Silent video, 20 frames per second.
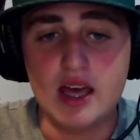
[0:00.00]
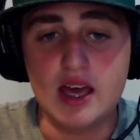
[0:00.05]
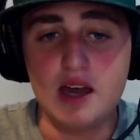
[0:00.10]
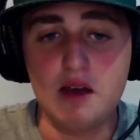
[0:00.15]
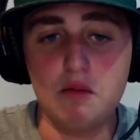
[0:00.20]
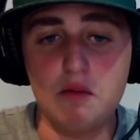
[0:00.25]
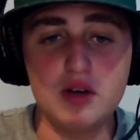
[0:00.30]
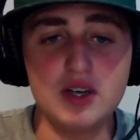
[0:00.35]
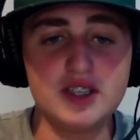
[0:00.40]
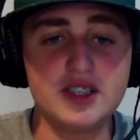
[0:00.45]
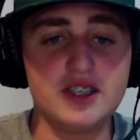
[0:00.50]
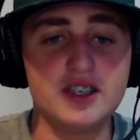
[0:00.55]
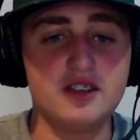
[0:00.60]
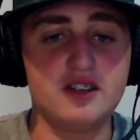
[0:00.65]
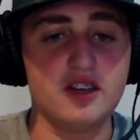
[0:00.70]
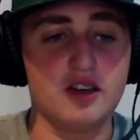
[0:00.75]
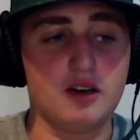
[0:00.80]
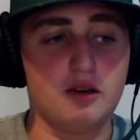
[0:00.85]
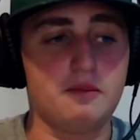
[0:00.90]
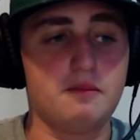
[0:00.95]
And what does he
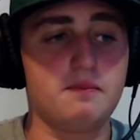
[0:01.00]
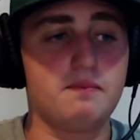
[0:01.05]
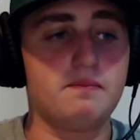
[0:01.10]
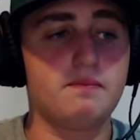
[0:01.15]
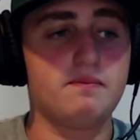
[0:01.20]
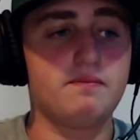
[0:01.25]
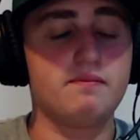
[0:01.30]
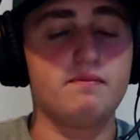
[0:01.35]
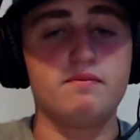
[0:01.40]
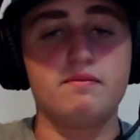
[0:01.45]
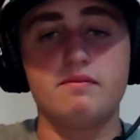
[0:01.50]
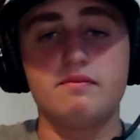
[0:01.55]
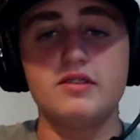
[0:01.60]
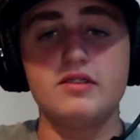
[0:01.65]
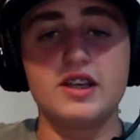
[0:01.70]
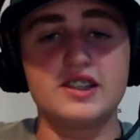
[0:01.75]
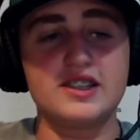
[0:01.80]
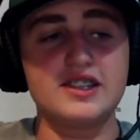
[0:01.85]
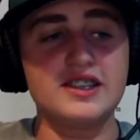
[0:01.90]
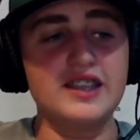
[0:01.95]
do?
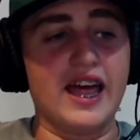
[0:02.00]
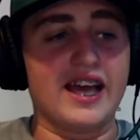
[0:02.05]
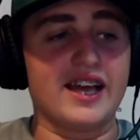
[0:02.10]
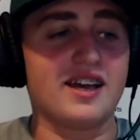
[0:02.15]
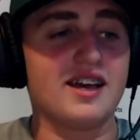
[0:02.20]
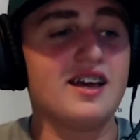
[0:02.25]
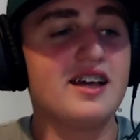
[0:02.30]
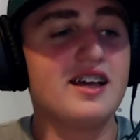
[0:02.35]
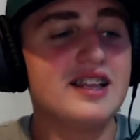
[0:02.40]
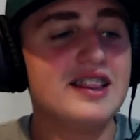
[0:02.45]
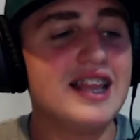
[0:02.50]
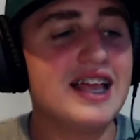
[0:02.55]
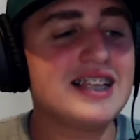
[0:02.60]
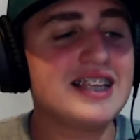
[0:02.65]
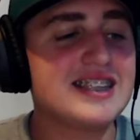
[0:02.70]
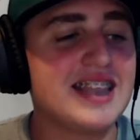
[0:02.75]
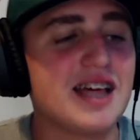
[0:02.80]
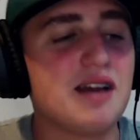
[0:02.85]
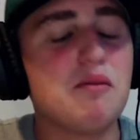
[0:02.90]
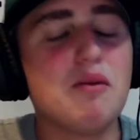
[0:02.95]
Let's think. Let's
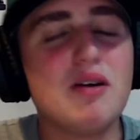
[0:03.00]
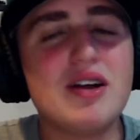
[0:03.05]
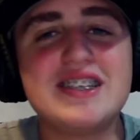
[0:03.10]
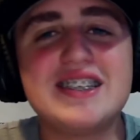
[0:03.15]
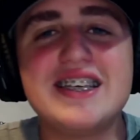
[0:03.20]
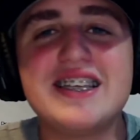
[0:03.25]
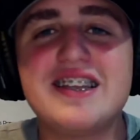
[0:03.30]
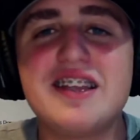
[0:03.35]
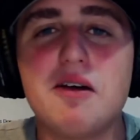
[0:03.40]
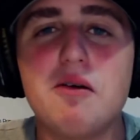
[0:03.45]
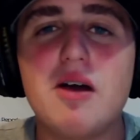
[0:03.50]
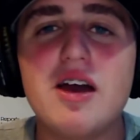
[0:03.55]
think. What does he do?